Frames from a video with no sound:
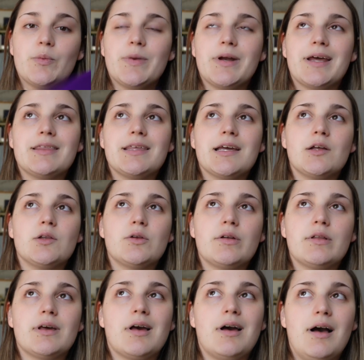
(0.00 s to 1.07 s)
but I think a lot
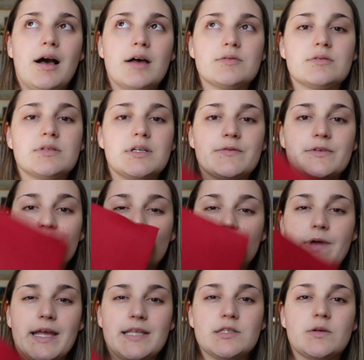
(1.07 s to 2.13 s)
of the castle stuff is
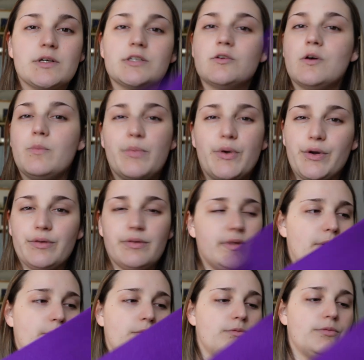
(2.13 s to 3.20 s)
red, so I just got both.
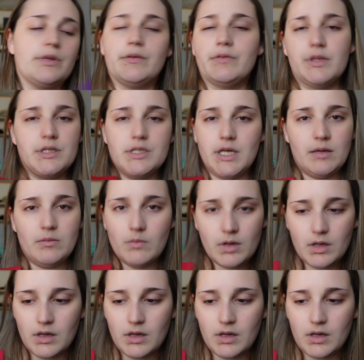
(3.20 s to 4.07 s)
They were really, really cheap